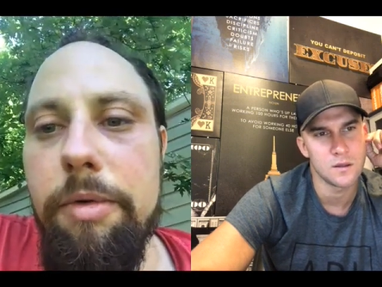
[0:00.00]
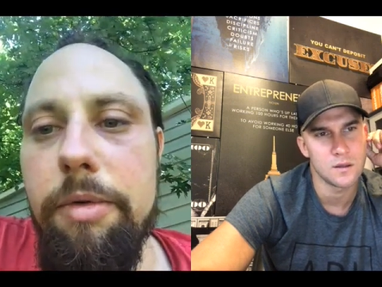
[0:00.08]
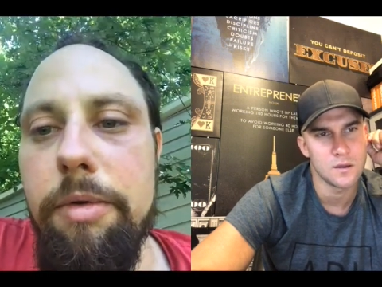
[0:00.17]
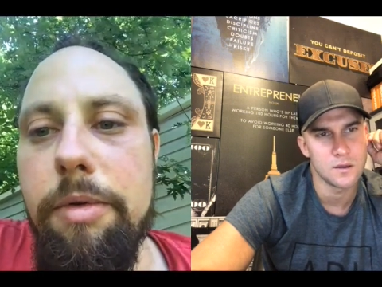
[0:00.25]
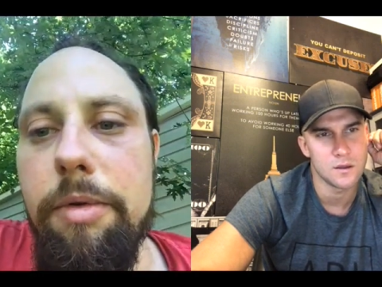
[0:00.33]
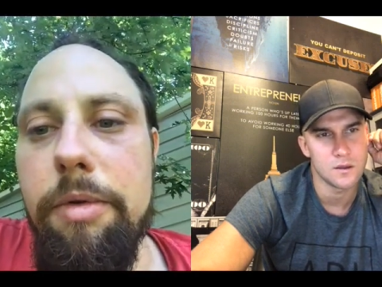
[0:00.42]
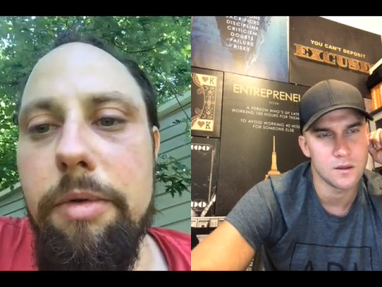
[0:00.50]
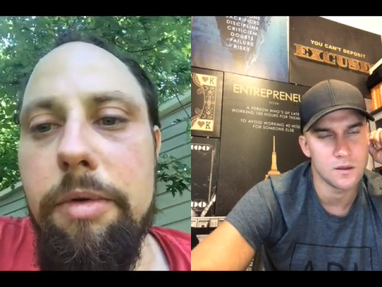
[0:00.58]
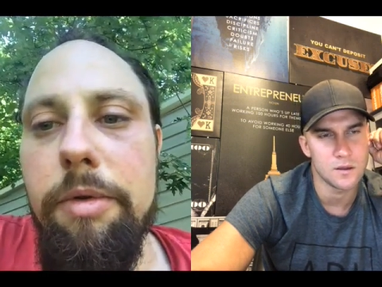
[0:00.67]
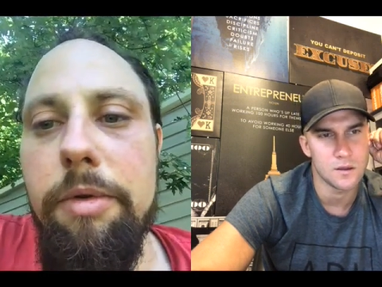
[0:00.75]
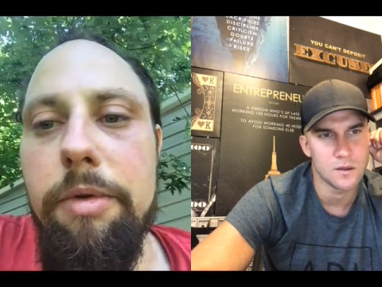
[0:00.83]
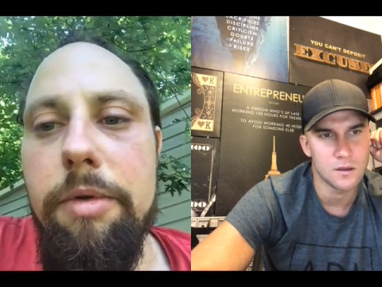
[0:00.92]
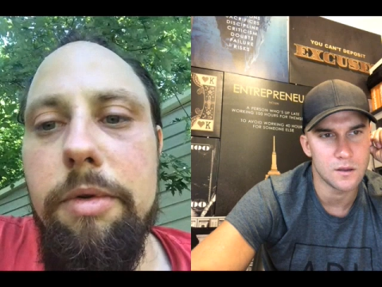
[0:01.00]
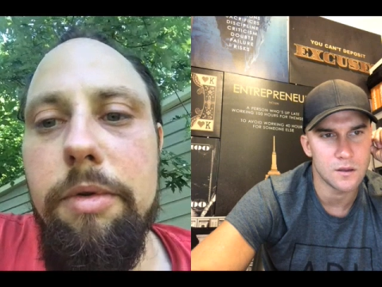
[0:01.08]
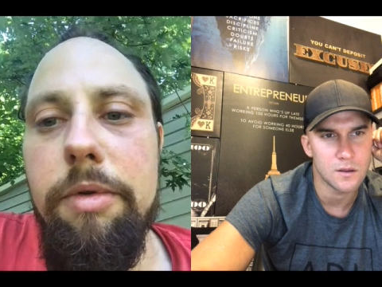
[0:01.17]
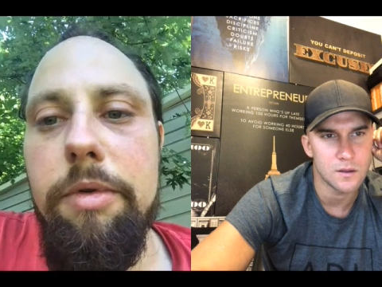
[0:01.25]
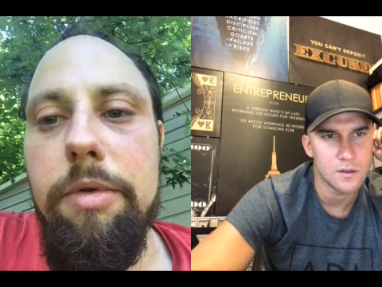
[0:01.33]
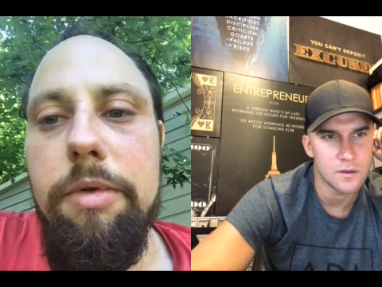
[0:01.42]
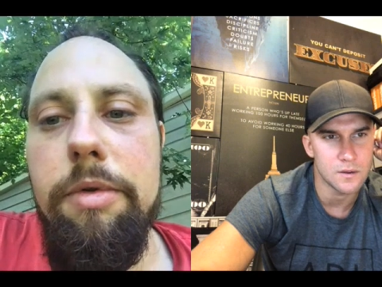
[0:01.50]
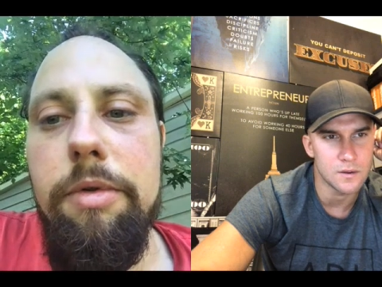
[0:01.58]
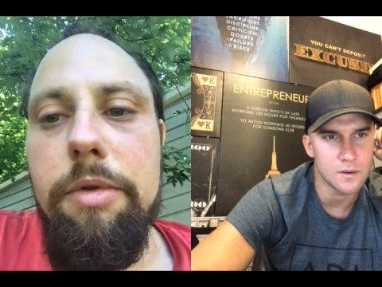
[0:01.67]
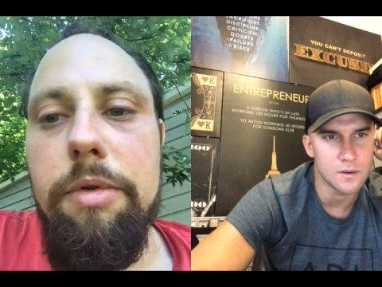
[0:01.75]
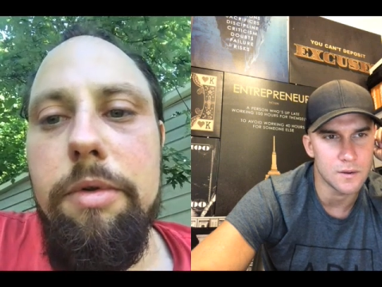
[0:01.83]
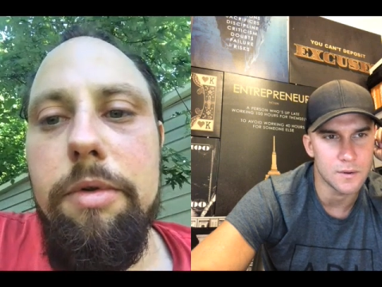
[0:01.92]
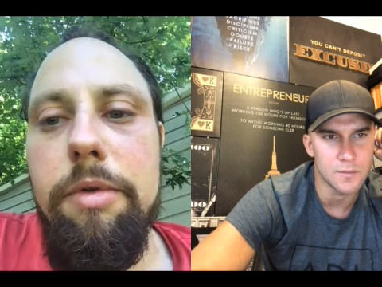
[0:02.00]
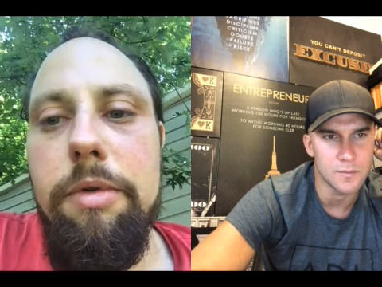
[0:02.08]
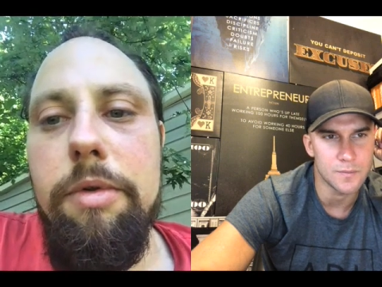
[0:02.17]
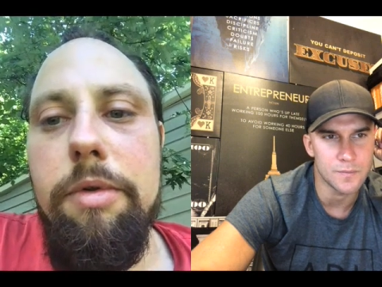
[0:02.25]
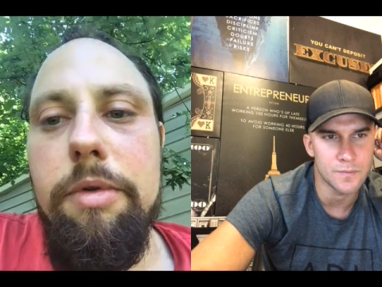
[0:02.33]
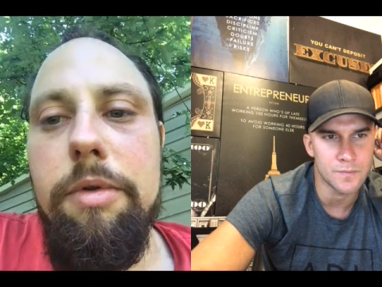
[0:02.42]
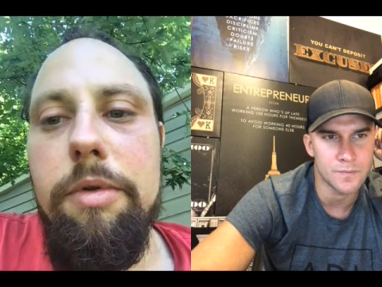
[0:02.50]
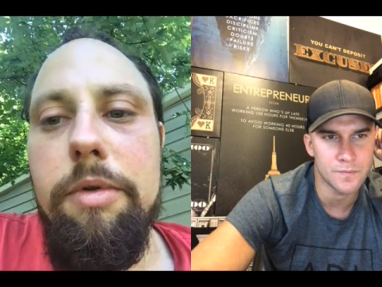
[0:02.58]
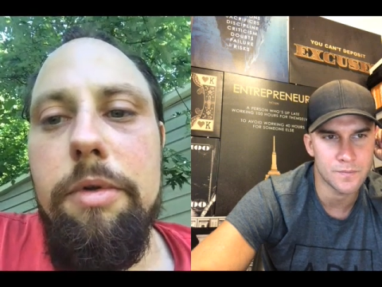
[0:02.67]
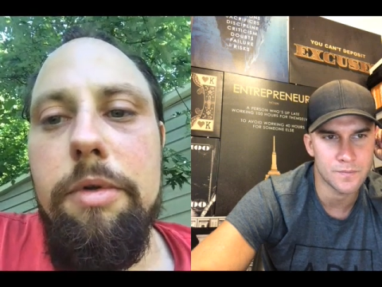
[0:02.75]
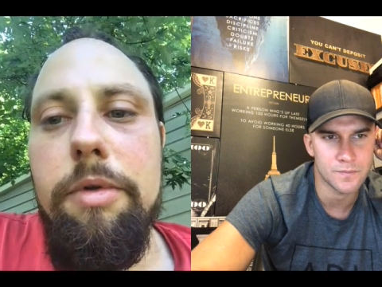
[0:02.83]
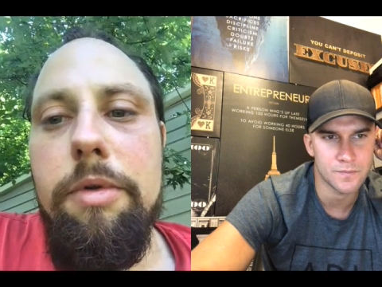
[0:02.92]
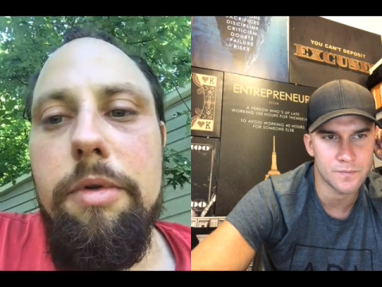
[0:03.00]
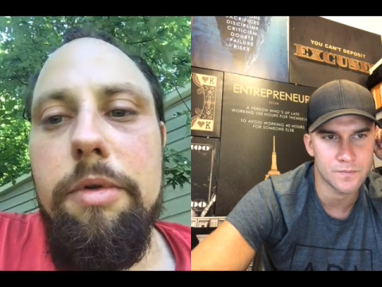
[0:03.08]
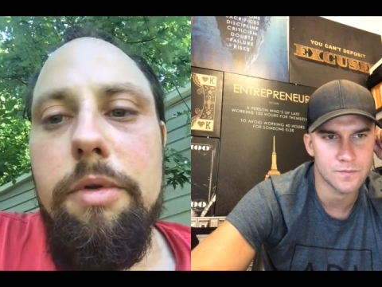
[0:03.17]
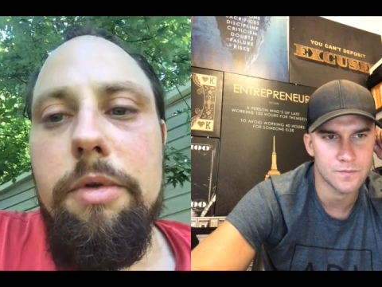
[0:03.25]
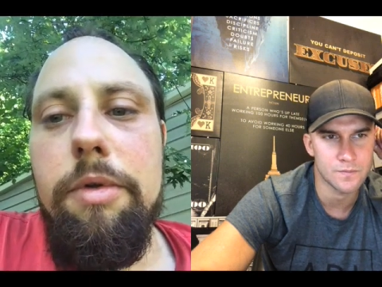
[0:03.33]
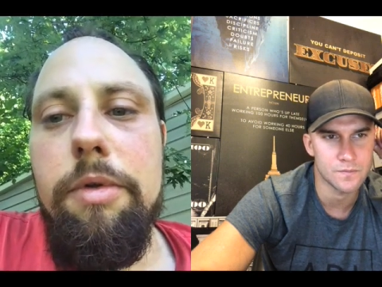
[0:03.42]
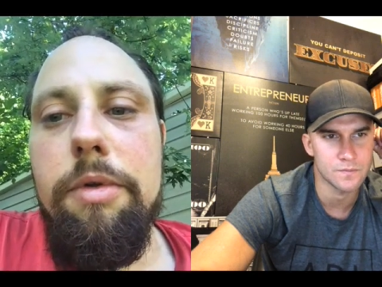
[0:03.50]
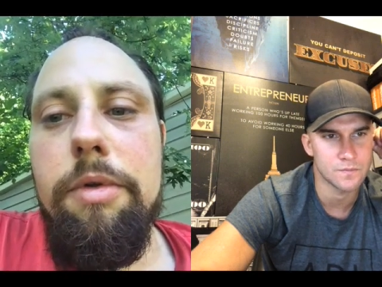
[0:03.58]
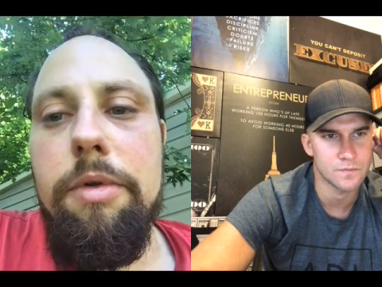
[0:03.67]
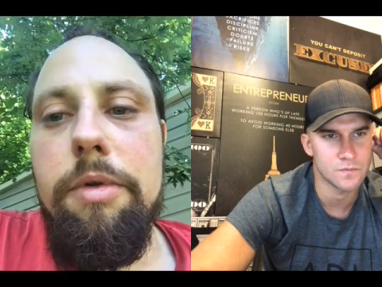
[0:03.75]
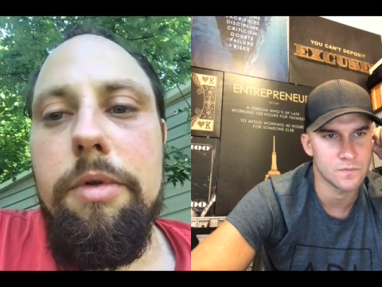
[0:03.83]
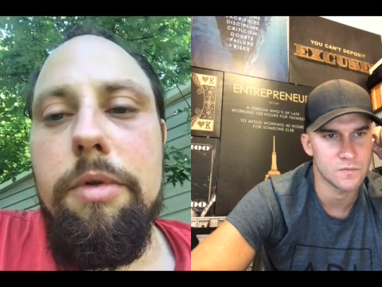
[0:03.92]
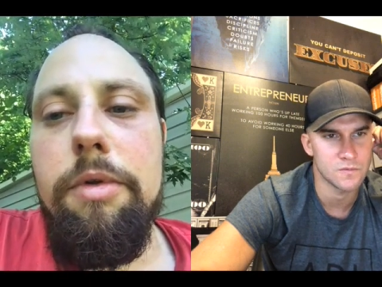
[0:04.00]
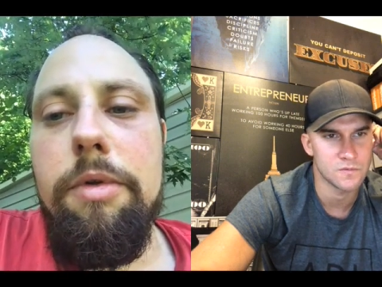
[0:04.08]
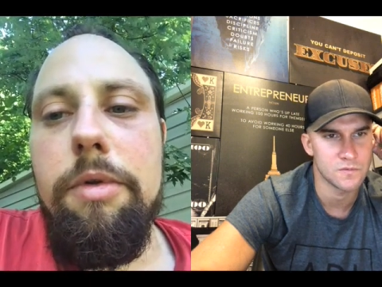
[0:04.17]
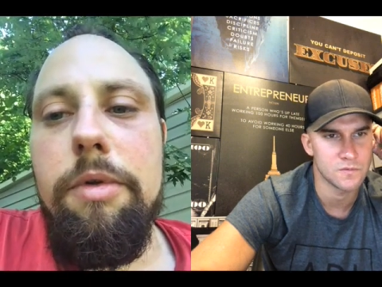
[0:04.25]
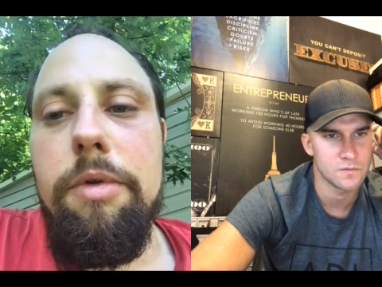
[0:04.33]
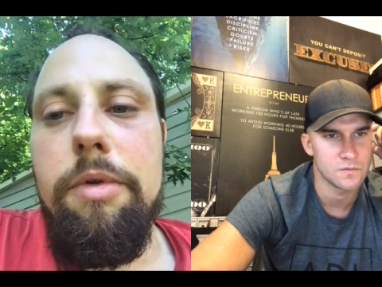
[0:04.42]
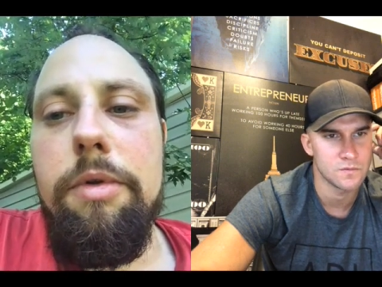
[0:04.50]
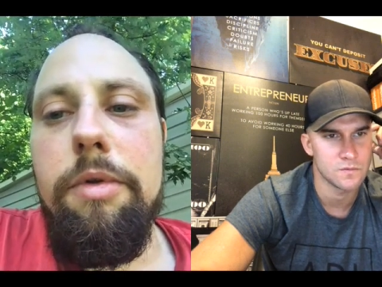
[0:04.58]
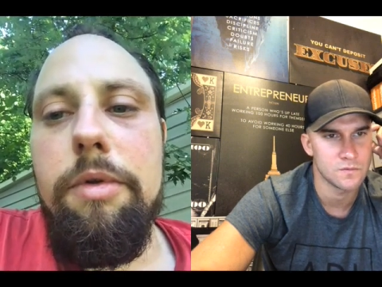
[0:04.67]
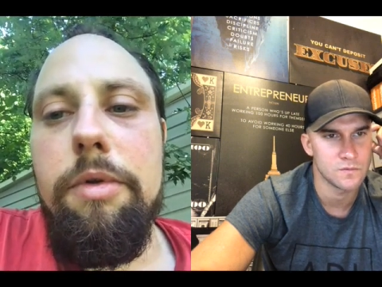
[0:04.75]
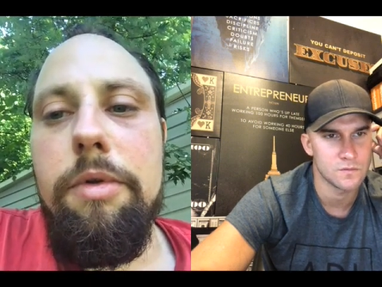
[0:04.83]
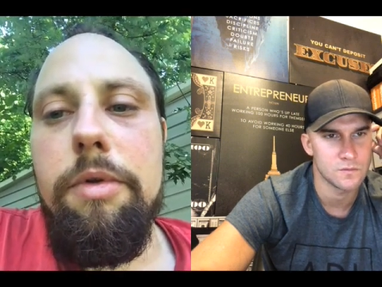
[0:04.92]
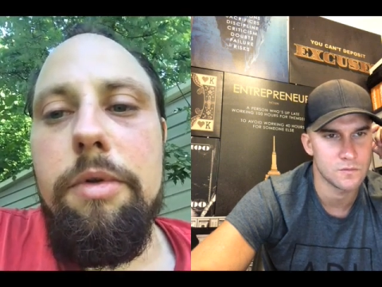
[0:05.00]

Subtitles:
(no one is talking)